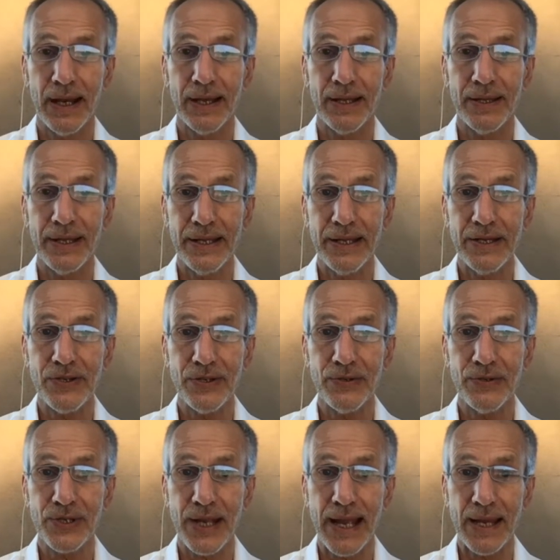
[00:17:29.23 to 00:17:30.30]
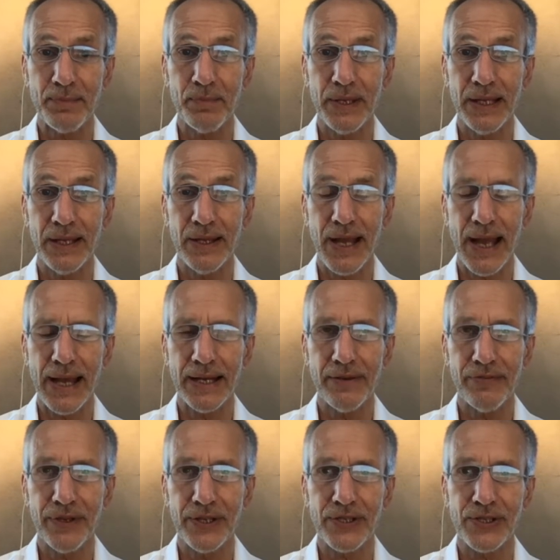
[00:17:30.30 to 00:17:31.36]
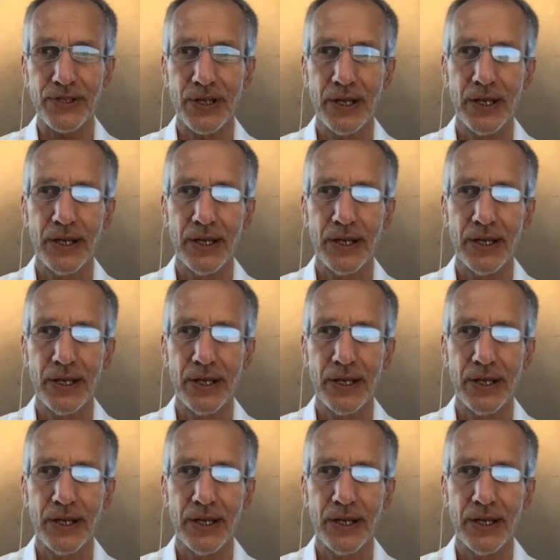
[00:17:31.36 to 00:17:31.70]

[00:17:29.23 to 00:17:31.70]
The issues can be that if it's